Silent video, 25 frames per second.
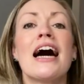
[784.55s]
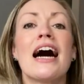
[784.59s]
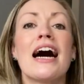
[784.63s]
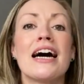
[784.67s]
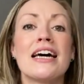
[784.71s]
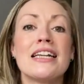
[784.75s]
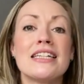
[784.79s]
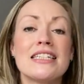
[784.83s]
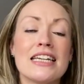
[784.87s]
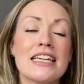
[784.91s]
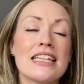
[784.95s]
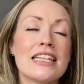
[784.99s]

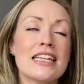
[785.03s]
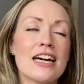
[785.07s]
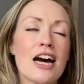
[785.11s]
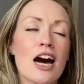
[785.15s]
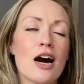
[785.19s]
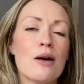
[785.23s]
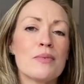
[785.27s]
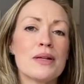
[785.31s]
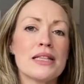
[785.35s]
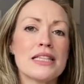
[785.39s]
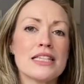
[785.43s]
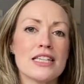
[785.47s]
And in the
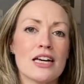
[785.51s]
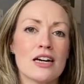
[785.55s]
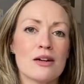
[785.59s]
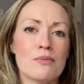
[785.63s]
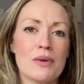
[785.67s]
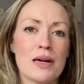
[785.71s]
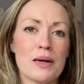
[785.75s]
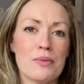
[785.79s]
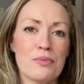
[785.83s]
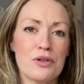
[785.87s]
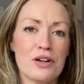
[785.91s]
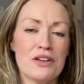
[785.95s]
comments
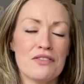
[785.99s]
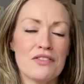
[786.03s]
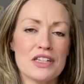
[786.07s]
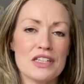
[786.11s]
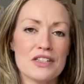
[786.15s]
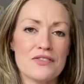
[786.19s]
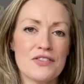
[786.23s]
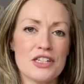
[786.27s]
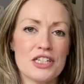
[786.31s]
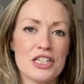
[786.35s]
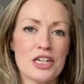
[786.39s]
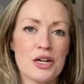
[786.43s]
on my
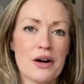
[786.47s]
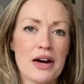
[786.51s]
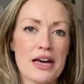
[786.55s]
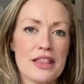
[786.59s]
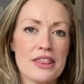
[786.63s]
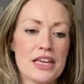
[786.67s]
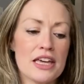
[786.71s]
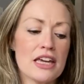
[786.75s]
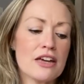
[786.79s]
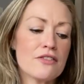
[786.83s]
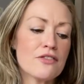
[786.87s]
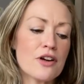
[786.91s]
previous video, I
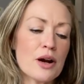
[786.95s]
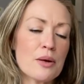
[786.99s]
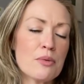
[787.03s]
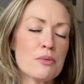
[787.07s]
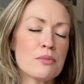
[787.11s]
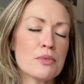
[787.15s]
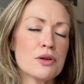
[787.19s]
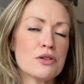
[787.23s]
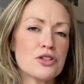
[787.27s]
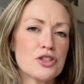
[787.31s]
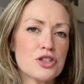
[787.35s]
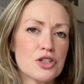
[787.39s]
think
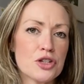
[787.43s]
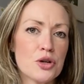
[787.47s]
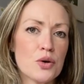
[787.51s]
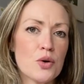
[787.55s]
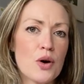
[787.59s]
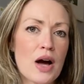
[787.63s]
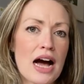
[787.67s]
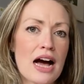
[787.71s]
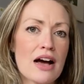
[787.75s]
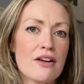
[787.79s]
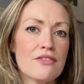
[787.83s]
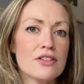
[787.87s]
Fibre Mood
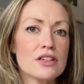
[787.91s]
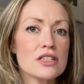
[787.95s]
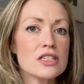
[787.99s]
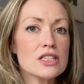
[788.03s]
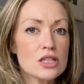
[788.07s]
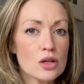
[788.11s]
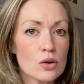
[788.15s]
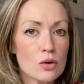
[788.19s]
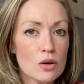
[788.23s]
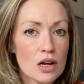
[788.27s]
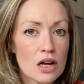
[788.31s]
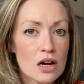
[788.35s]
do have
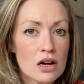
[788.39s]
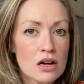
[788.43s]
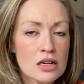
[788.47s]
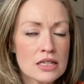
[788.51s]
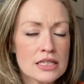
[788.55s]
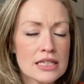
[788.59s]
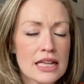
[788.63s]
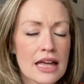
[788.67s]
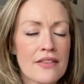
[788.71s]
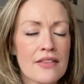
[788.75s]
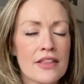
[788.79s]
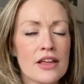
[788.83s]

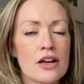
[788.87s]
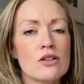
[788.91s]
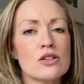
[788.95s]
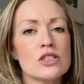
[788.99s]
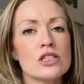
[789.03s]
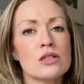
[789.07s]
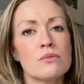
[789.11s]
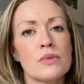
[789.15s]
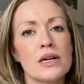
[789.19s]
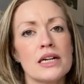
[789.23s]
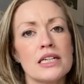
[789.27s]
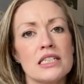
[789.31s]
sew-alongs, and they
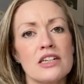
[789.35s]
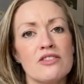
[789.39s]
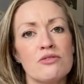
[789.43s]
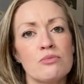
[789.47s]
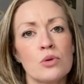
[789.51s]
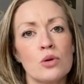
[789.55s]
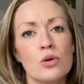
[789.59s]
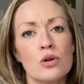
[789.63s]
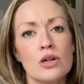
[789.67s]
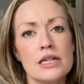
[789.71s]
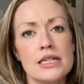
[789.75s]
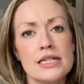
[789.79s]
also might have
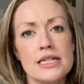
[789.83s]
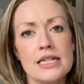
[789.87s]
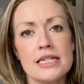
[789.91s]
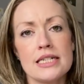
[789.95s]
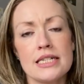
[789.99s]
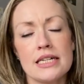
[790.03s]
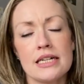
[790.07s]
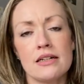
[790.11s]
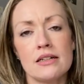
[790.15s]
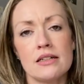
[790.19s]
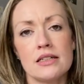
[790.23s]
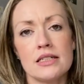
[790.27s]
more
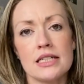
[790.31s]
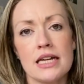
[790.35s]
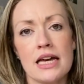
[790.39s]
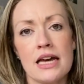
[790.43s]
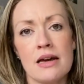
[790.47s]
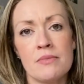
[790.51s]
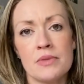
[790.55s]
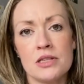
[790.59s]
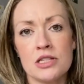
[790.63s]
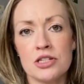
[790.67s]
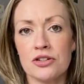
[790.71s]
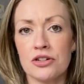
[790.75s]
detailed
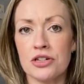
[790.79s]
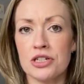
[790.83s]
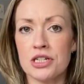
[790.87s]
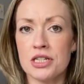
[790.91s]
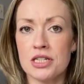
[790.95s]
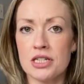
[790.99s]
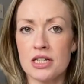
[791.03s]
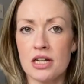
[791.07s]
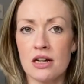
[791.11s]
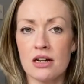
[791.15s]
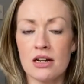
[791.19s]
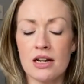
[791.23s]

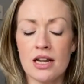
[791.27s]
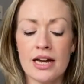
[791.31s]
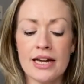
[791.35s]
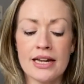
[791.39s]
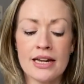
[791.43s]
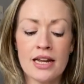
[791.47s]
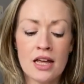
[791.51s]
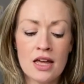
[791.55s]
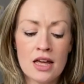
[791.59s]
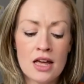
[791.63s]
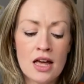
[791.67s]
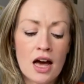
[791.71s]
instructions
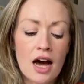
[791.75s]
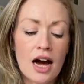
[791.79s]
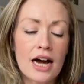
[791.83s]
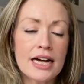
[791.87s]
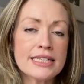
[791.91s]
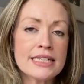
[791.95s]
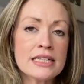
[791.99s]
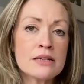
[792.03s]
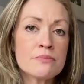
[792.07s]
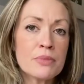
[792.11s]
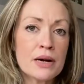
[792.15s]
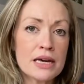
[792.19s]
online.
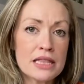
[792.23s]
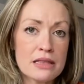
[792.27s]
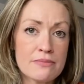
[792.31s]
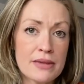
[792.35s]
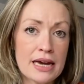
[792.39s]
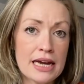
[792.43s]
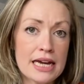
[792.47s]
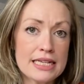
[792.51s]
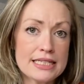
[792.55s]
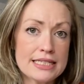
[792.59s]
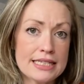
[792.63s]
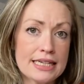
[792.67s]
I didn't buy the
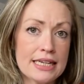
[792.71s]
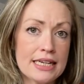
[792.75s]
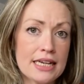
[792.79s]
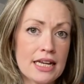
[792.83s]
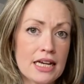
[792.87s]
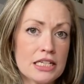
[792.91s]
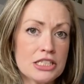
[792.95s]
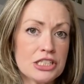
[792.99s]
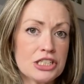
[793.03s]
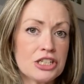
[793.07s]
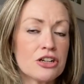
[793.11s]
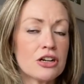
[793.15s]
magazine
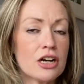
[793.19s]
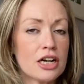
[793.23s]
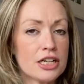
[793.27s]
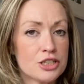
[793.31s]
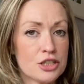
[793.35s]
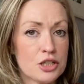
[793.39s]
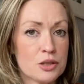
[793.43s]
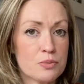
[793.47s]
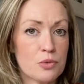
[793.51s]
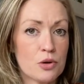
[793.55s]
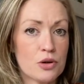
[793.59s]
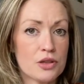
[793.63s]
last year, I
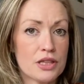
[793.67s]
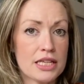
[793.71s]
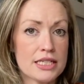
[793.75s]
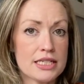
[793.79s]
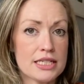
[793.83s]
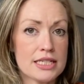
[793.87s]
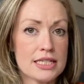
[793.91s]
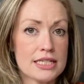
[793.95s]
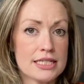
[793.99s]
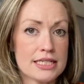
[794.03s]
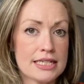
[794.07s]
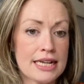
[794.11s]
just bought
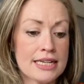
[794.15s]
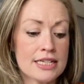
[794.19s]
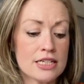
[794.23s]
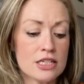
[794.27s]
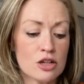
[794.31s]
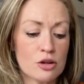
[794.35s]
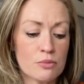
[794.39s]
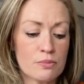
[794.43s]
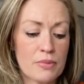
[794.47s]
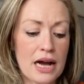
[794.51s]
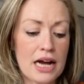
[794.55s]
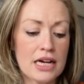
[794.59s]
this as a
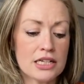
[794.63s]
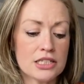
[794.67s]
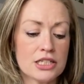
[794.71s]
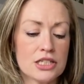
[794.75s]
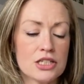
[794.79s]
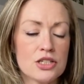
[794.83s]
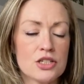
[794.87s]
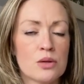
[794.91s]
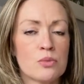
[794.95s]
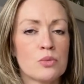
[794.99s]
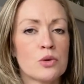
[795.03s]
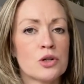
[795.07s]
standalone
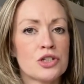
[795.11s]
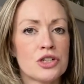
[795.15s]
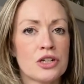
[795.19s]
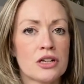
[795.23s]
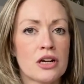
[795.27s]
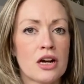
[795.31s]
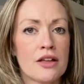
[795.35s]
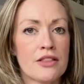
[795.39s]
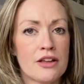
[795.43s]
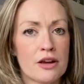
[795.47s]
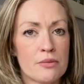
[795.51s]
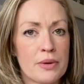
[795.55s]
pattern, so I'm
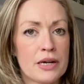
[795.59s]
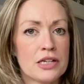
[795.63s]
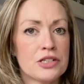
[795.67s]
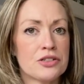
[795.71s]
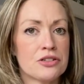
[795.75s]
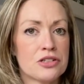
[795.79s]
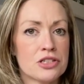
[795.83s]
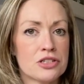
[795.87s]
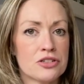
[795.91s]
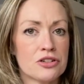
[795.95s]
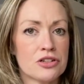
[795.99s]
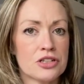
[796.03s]
wondering, are there
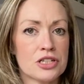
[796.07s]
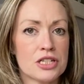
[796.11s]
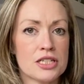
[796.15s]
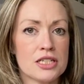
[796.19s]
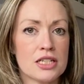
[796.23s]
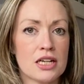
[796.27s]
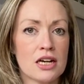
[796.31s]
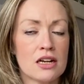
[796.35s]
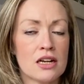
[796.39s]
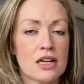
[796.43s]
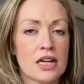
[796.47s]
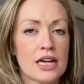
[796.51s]
better
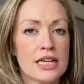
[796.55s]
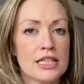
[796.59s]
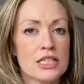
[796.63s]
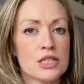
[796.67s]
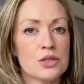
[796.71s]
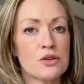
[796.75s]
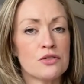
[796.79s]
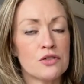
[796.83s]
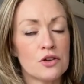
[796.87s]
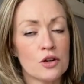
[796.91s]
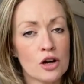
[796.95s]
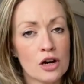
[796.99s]
instructions online?
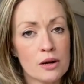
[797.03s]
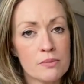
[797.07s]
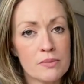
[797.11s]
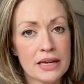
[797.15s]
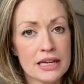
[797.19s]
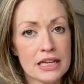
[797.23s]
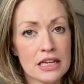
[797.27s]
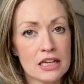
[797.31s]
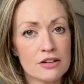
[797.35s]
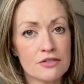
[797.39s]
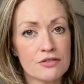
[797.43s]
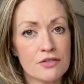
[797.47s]
So if you are
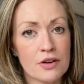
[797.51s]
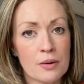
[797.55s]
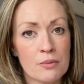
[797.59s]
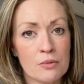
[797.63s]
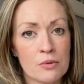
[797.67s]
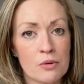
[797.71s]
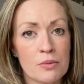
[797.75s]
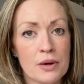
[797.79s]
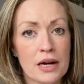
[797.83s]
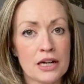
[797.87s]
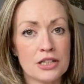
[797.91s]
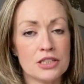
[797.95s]
making a
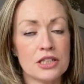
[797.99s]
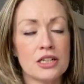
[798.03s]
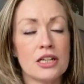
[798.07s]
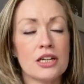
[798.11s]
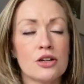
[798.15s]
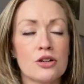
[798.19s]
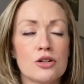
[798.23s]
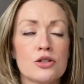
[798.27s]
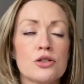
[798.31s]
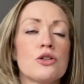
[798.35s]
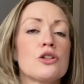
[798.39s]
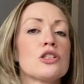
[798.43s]
Fibre Mood pattern,
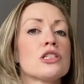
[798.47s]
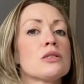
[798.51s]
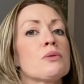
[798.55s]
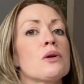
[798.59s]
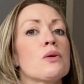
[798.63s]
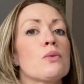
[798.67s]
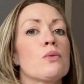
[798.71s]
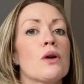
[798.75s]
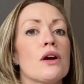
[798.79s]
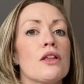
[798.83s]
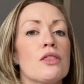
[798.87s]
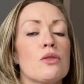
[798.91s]
it could also
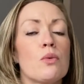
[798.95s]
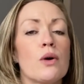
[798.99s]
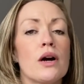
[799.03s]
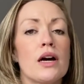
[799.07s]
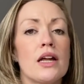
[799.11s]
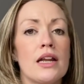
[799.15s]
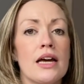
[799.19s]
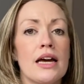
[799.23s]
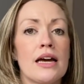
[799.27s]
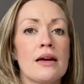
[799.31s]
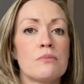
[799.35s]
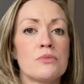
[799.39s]
be
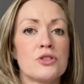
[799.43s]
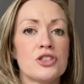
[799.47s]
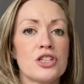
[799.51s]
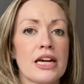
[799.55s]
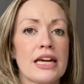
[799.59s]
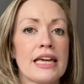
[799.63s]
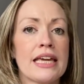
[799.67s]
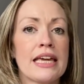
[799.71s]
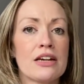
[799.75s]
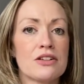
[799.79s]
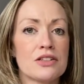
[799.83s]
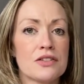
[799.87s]
worthwhile
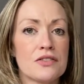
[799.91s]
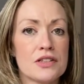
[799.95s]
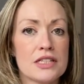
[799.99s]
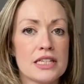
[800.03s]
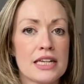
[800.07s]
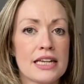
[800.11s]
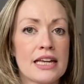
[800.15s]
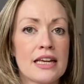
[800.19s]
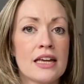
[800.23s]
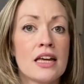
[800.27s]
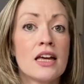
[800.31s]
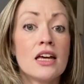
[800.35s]
checking out if
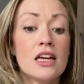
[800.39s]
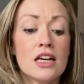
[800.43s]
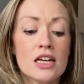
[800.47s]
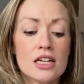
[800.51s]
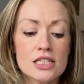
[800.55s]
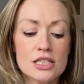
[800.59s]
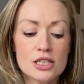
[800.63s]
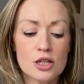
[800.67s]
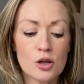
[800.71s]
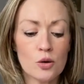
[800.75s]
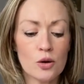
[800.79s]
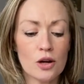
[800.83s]
there's any
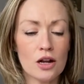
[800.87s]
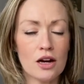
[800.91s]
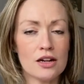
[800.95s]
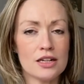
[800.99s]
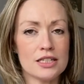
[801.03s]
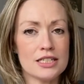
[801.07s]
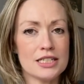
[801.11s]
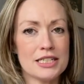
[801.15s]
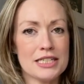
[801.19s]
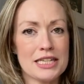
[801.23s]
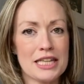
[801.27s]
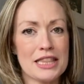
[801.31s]

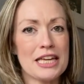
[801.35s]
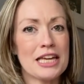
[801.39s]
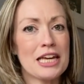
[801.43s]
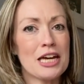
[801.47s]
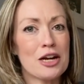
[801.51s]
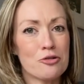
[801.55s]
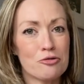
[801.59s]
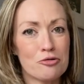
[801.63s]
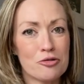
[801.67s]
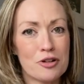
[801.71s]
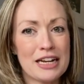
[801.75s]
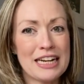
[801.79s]
sew-alongs, because I
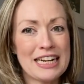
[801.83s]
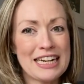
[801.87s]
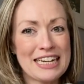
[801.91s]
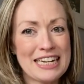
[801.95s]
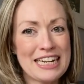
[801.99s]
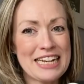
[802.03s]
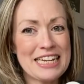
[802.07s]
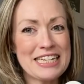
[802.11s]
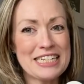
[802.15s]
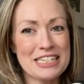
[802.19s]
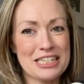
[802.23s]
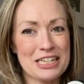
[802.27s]
think I really
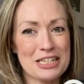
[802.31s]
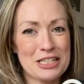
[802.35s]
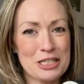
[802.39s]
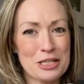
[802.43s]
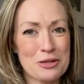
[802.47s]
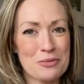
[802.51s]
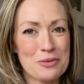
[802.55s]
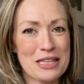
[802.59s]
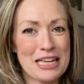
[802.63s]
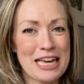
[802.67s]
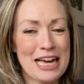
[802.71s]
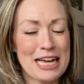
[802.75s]
need it on
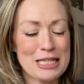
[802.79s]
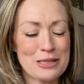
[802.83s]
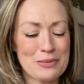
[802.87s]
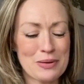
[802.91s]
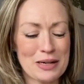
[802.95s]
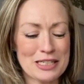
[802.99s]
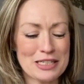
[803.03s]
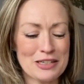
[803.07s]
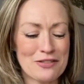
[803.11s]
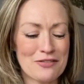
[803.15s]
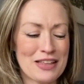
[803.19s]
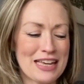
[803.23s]
some of the
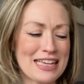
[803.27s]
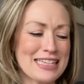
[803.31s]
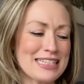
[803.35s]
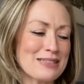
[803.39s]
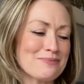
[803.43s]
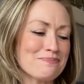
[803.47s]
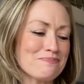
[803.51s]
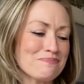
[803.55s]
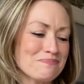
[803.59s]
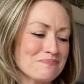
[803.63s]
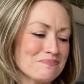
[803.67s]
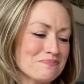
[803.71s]
aspects of
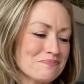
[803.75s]
this.